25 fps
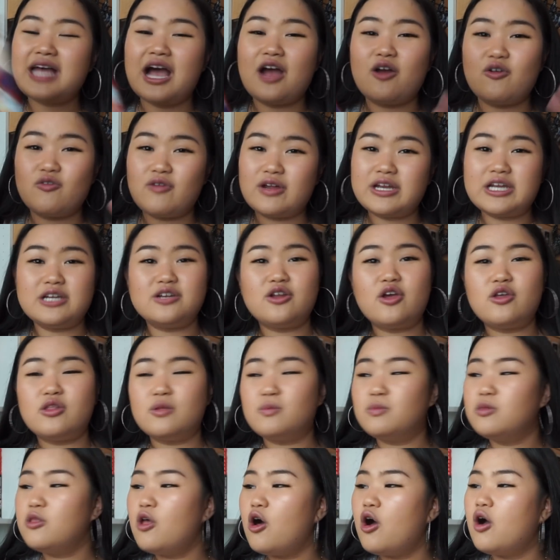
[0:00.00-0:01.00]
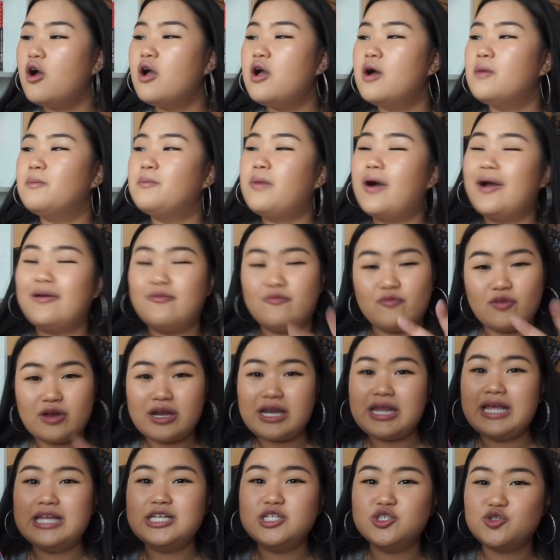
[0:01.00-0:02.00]
I already know the plot, but I'm
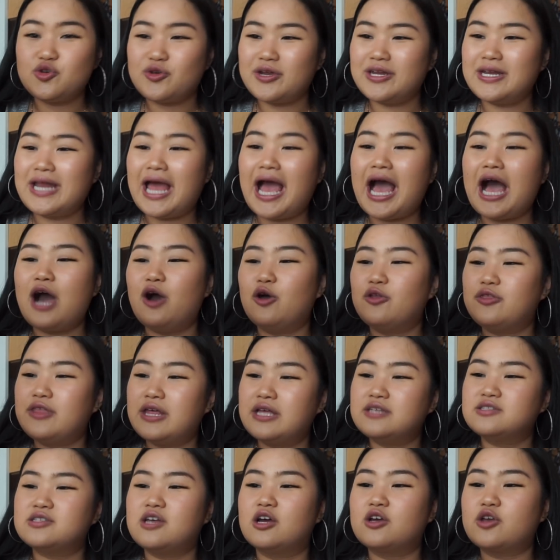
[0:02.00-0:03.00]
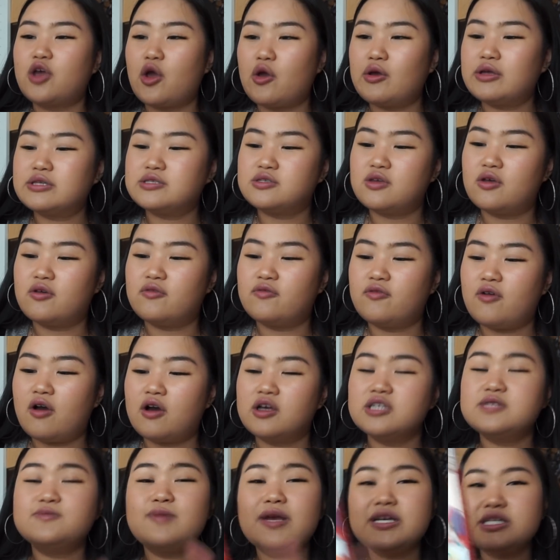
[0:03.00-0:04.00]
really enjoying how things are going so far,
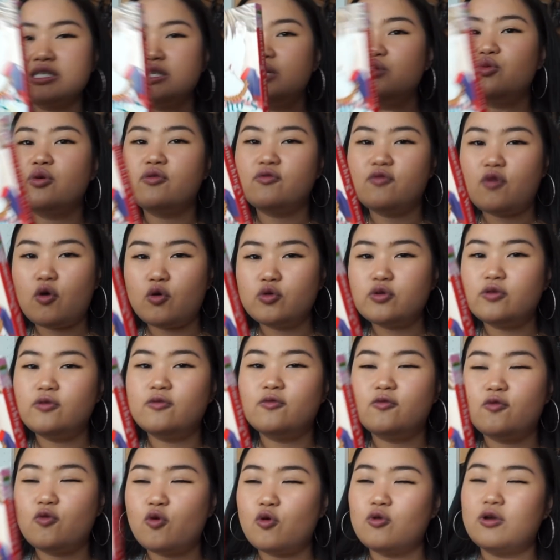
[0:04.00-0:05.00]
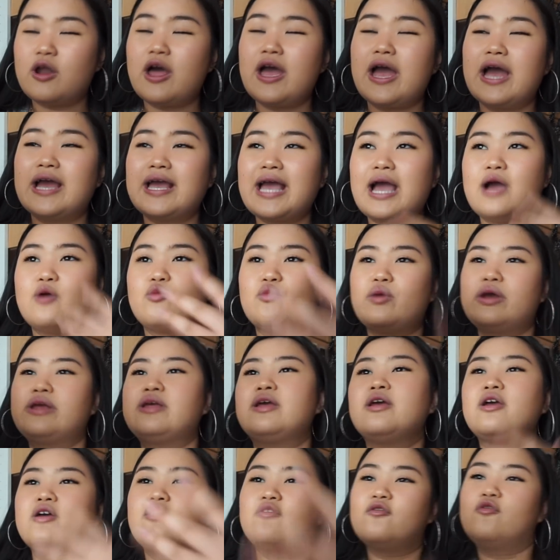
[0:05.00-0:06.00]
especially with Volume 4. Like, I can't wait
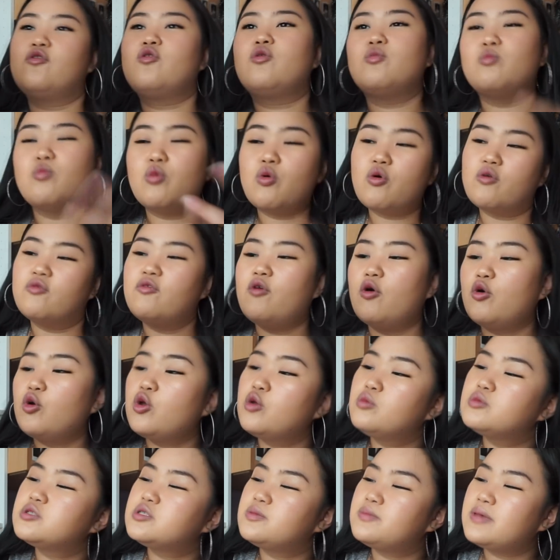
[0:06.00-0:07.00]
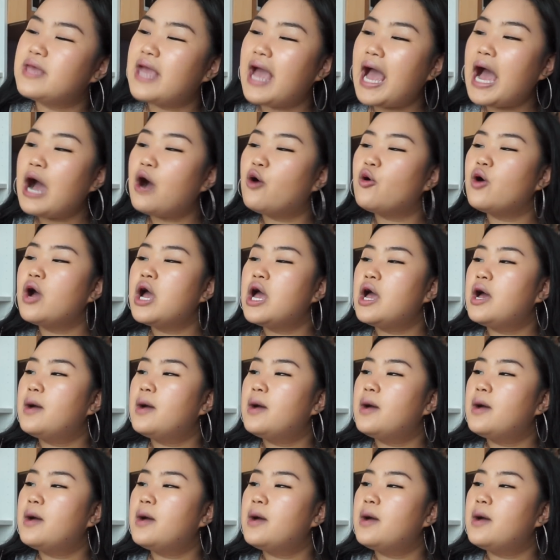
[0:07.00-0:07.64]
for more volumes to be out.